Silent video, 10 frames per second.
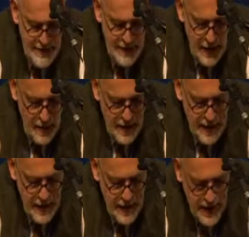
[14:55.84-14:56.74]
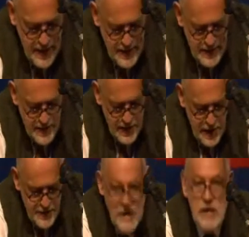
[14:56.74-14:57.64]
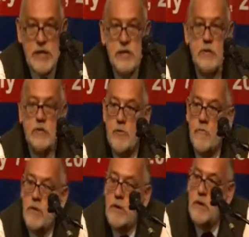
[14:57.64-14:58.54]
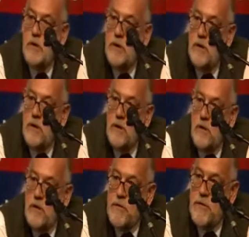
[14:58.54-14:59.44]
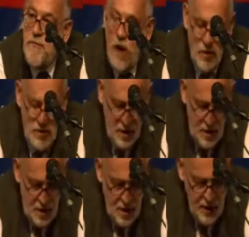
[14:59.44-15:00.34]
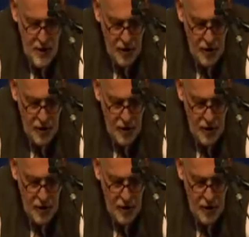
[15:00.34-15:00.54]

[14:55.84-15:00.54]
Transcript: Hassan al-Banna and Sayyid Qutb the founder and